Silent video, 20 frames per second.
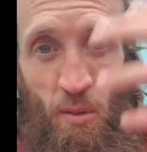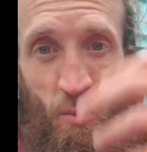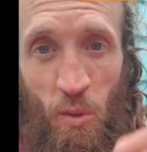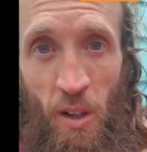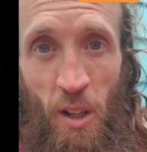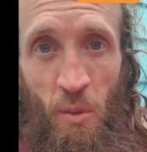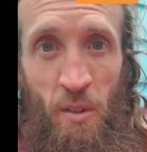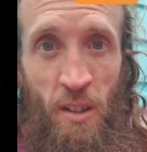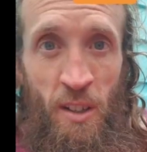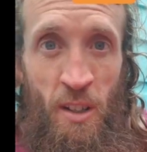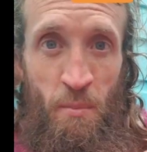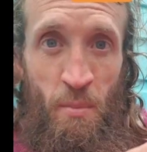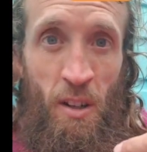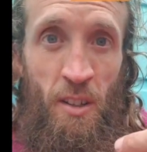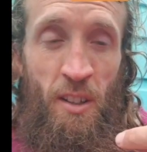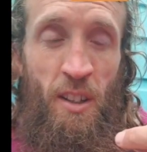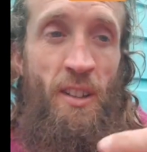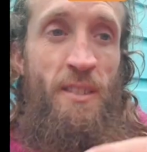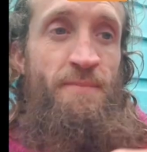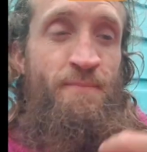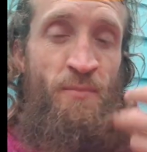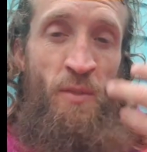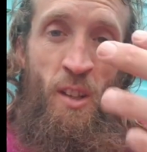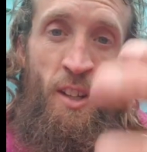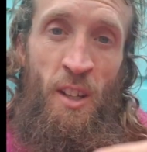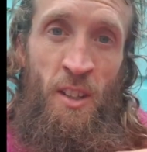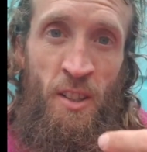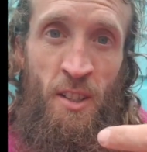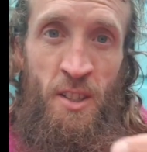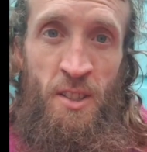But while we're in the body,
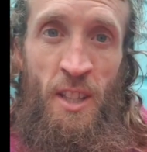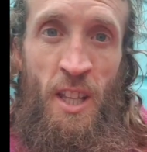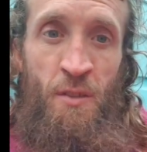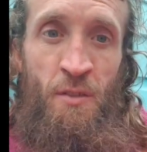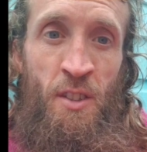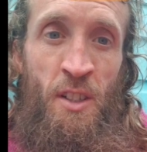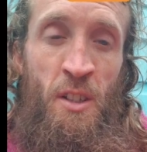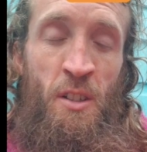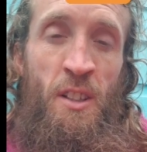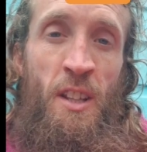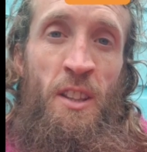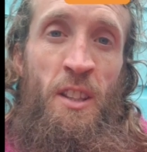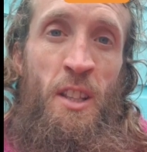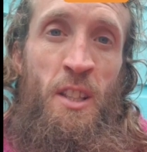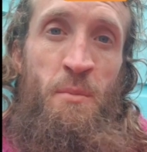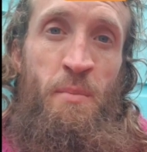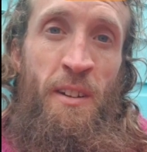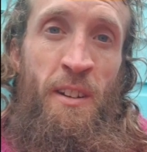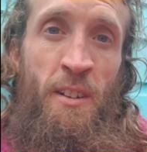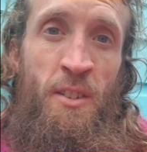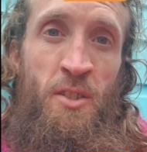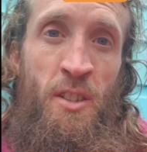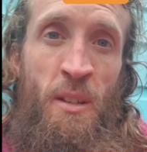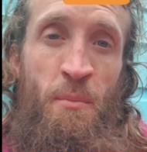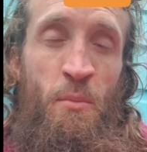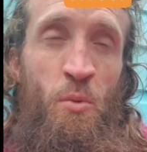and instead of a near-death experience